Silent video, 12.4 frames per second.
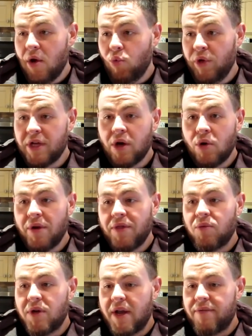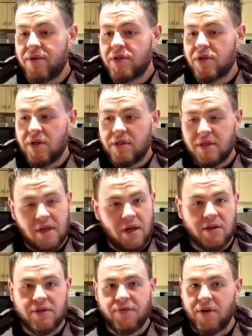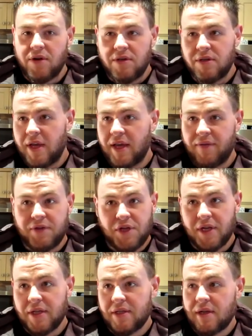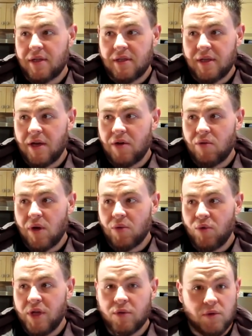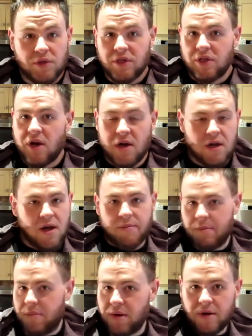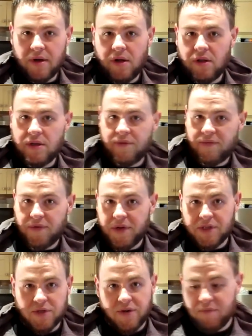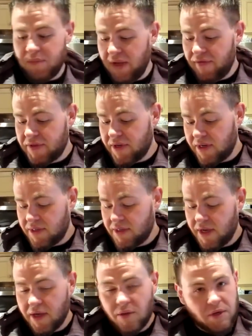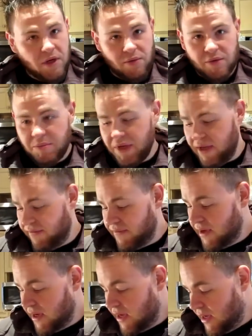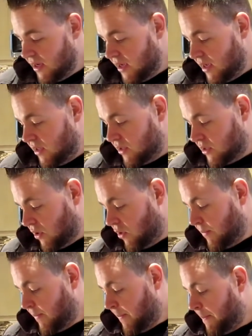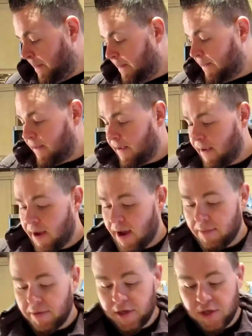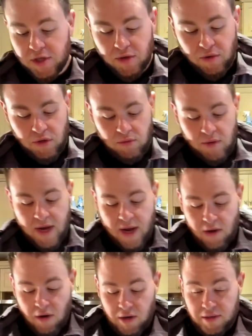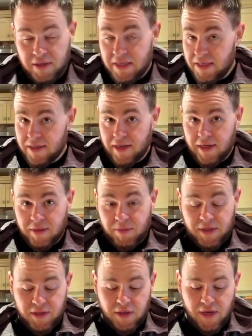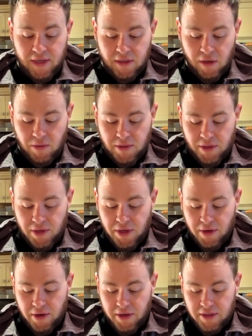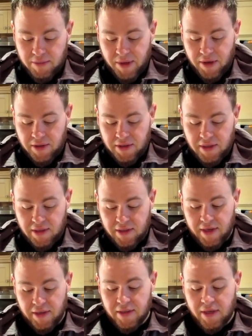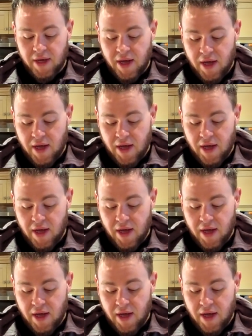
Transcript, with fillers: We go with whatever's on sale as far as like if chicken's on sale one week, we'll stock up and put it all in the freezer. If beef's on sale, we'll go with beef. So I'm going to show you now our seasonings because you guys always are curious about our seasonings.